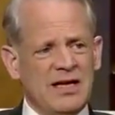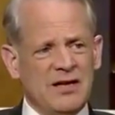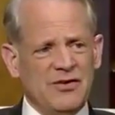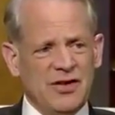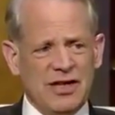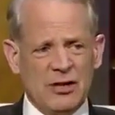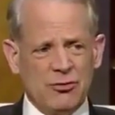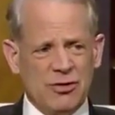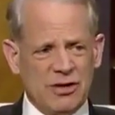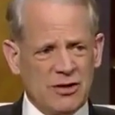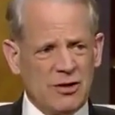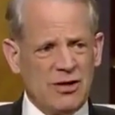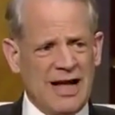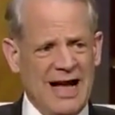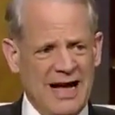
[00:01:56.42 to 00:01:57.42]
is a
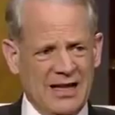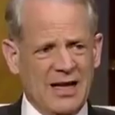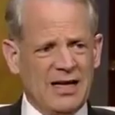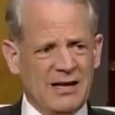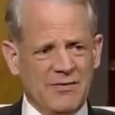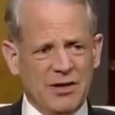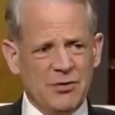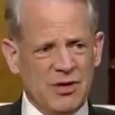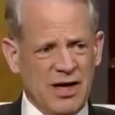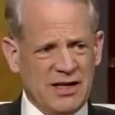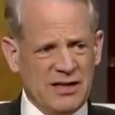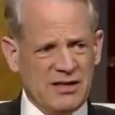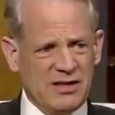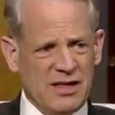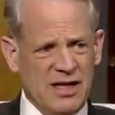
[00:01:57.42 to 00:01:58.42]
critical ally of the
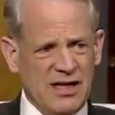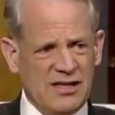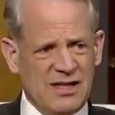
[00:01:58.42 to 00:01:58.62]
United States,